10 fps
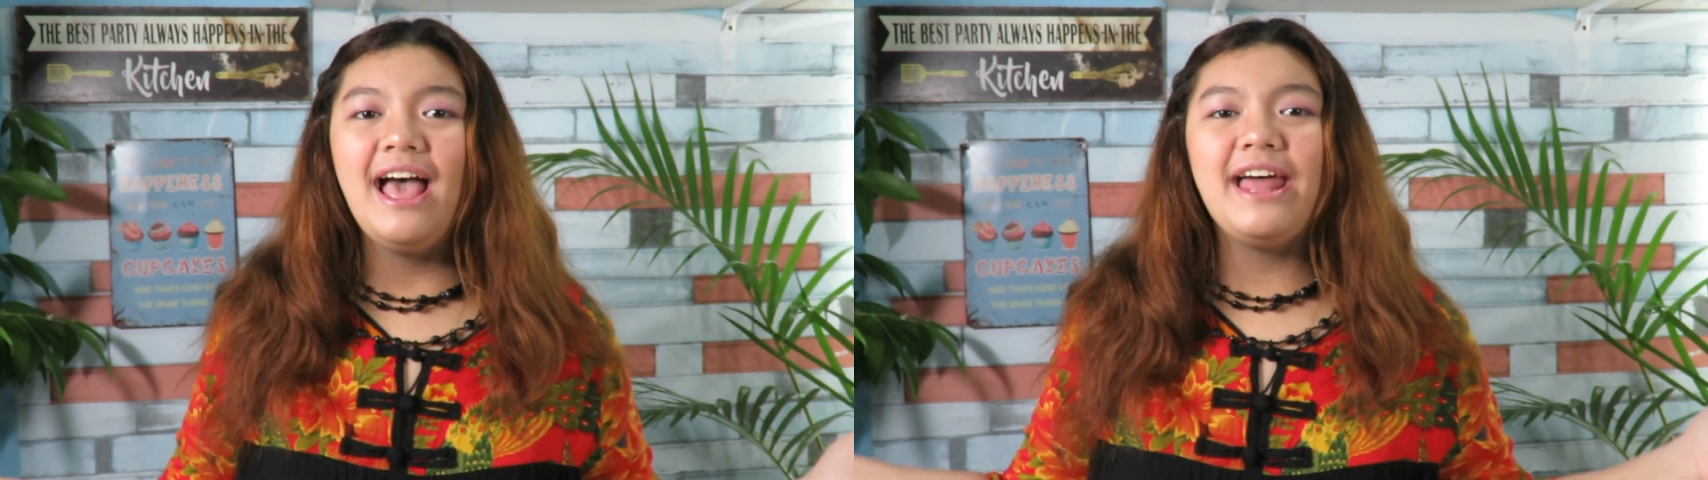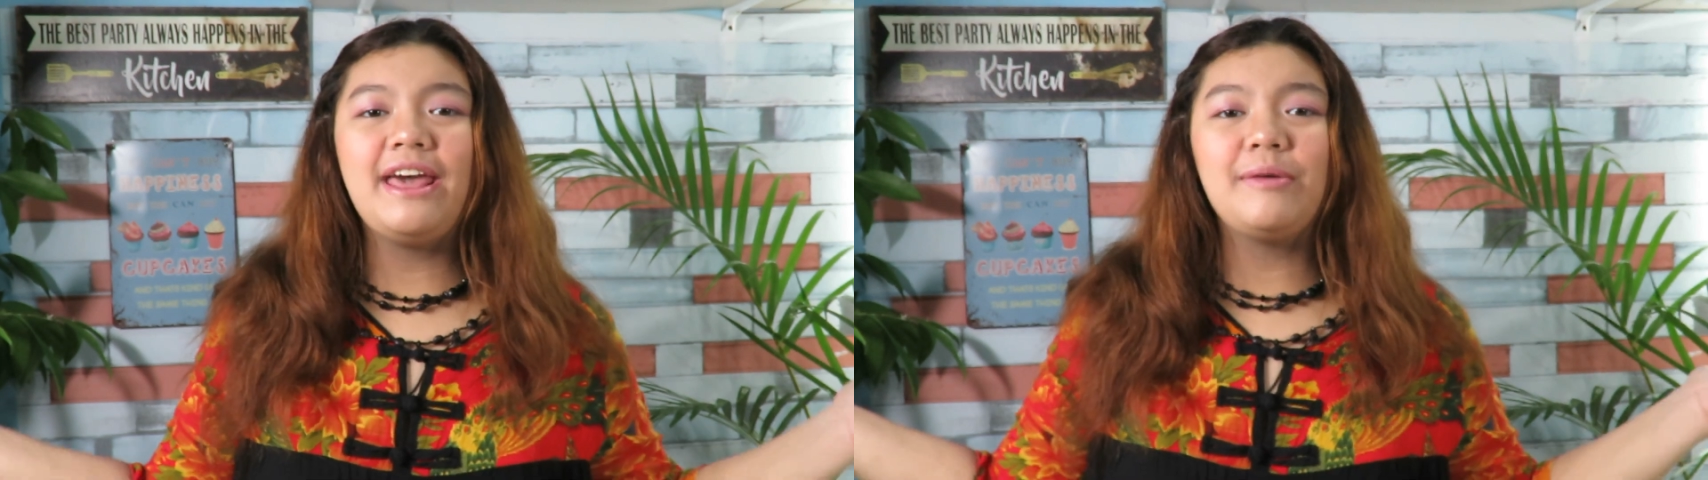
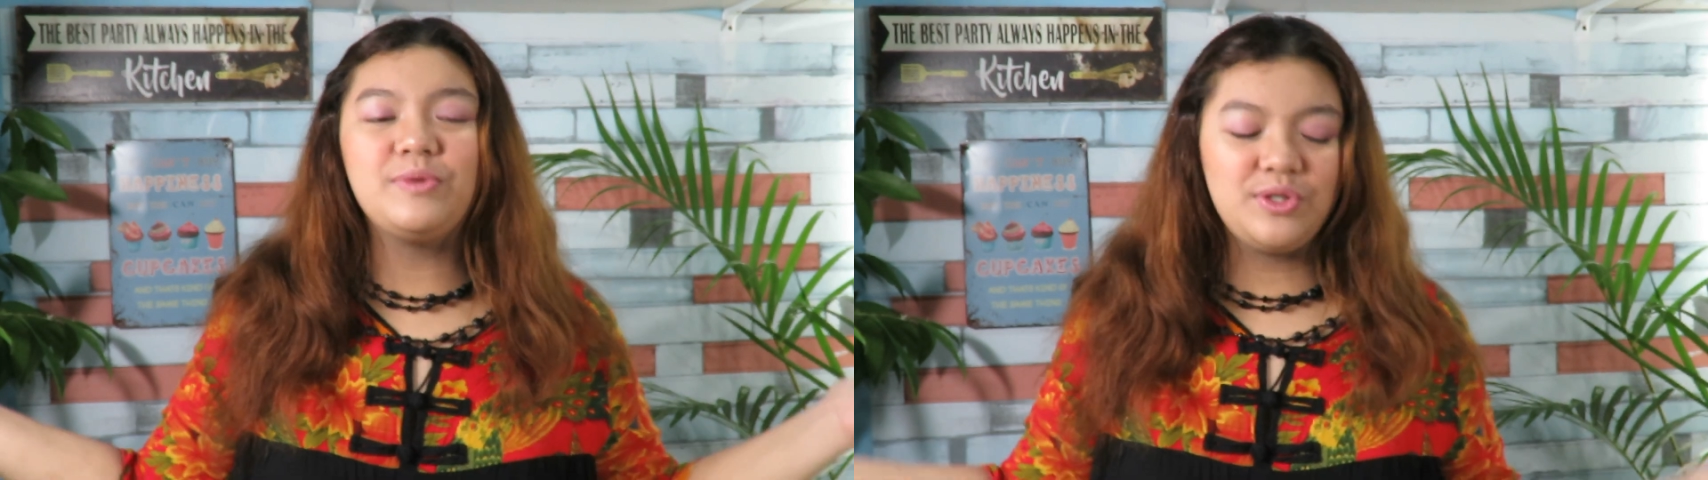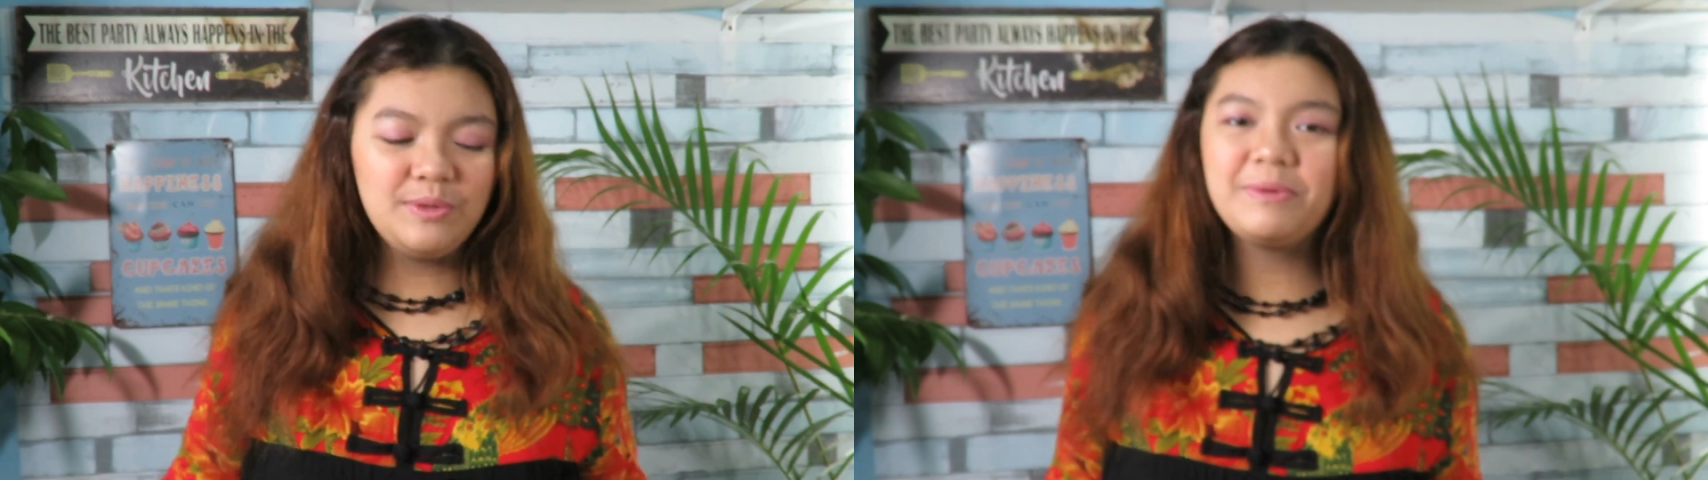and I'm
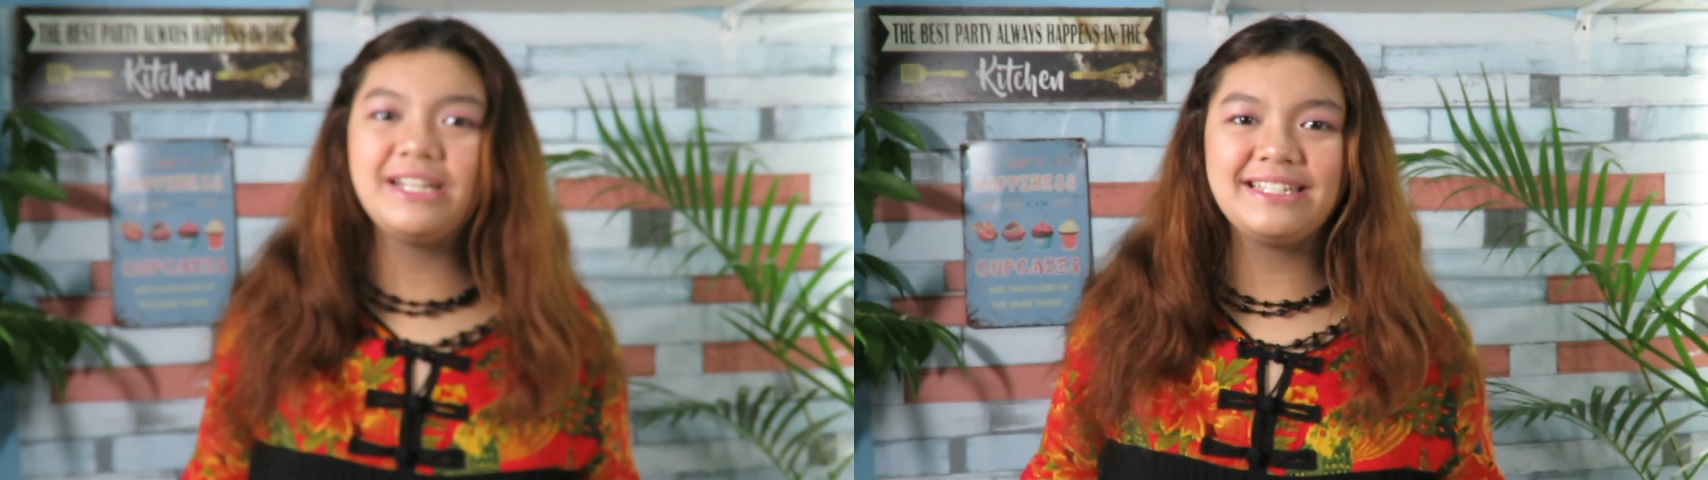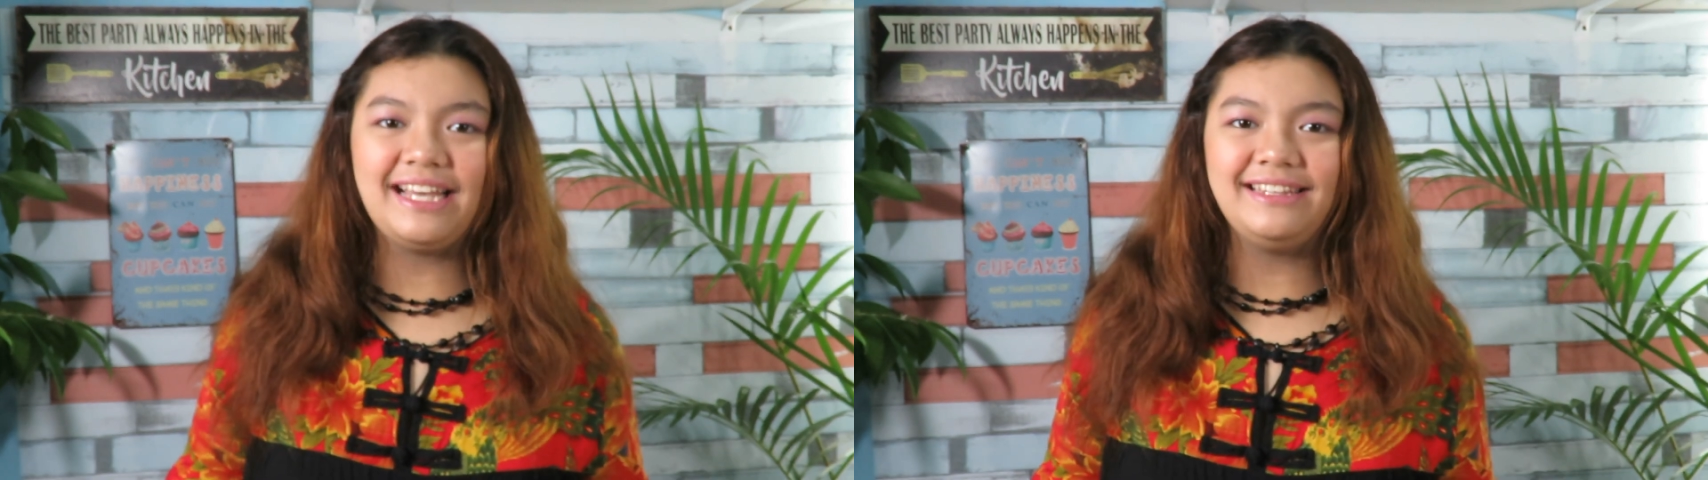super
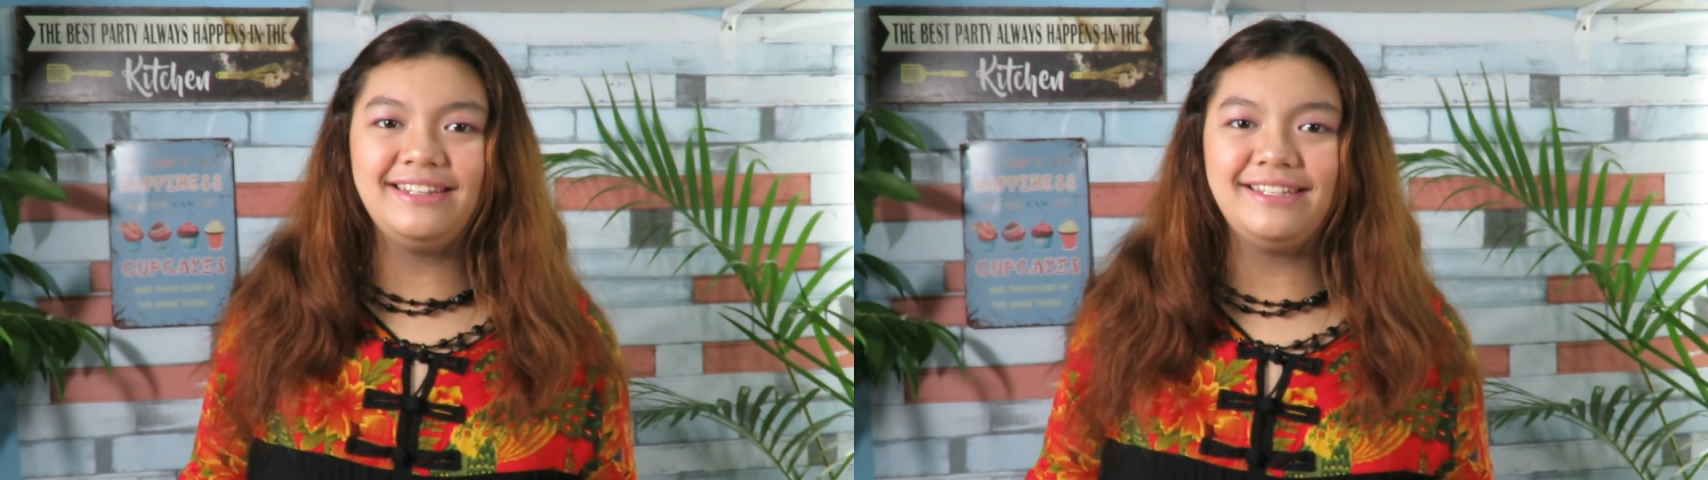excited